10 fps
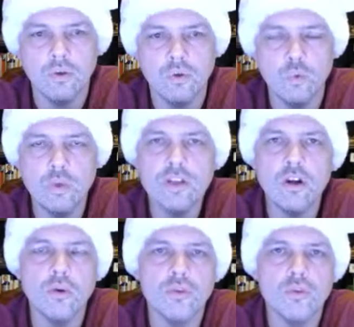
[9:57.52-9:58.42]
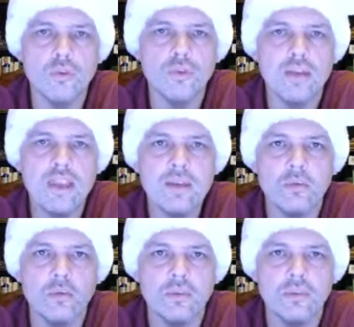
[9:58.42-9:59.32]
we go through those
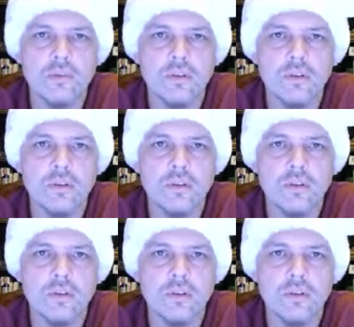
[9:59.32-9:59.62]
cables